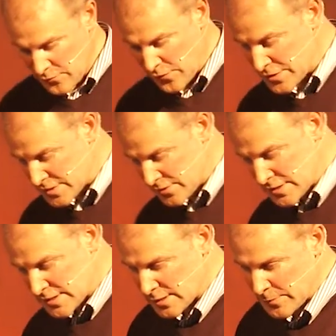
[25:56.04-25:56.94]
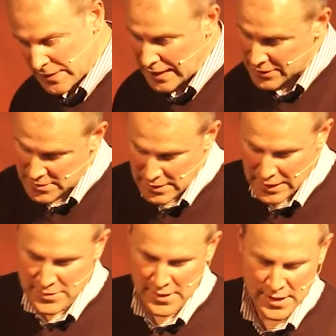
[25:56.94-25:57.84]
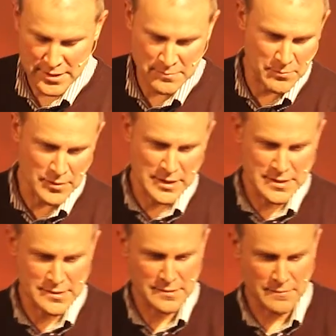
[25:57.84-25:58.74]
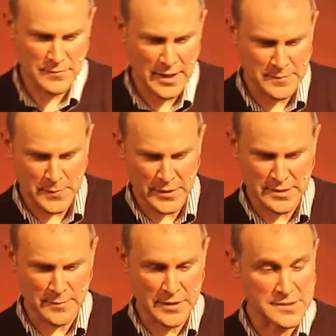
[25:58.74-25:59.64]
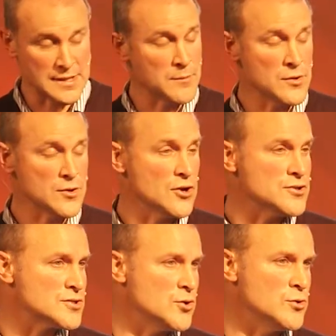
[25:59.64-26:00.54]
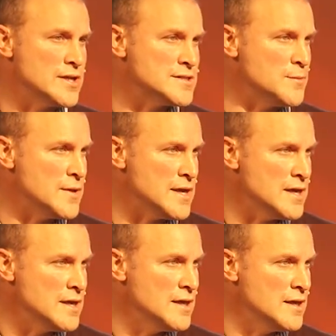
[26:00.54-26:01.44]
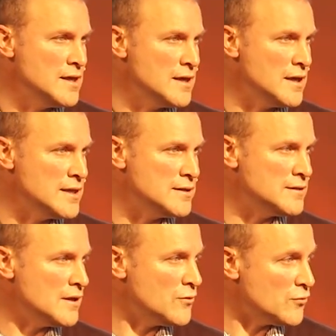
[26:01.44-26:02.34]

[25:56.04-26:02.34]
focusing on this a little bit outside these times, but there are some who God is calling to be in